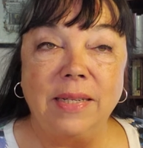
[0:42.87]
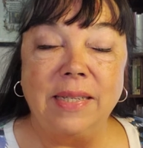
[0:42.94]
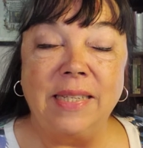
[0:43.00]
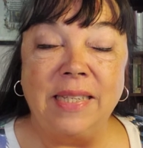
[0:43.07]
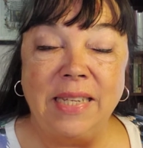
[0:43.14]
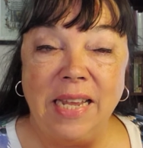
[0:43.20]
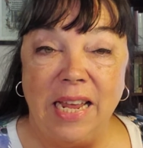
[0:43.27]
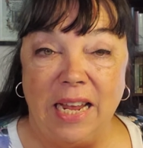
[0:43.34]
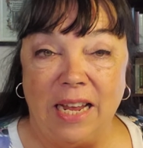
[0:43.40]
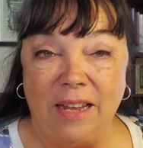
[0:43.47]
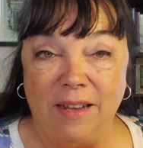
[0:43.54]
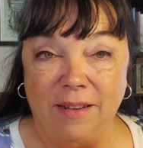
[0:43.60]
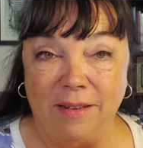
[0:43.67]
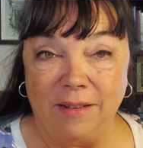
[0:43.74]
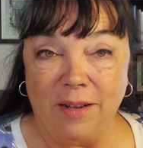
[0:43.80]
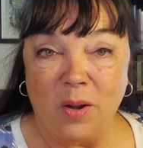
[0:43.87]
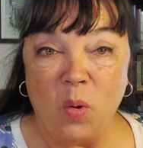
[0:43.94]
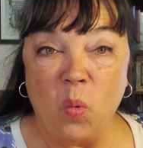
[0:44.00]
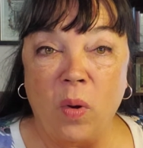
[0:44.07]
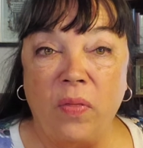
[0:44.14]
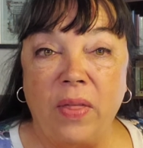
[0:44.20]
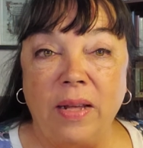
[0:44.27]
seek
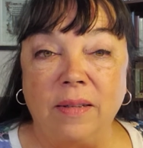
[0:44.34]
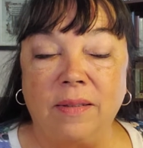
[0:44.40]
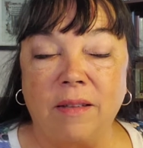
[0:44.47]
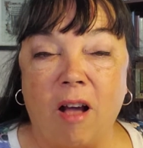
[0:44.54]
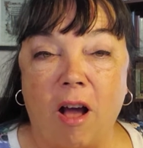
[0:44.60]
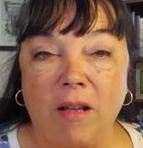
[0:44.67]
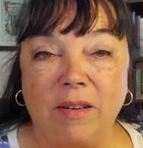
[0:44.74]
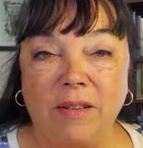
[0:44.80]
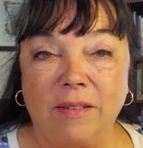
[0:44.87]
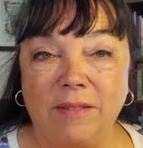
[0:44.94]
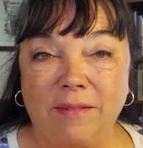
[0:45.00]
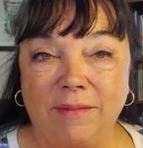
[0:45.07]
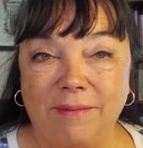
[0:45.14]
what they sought.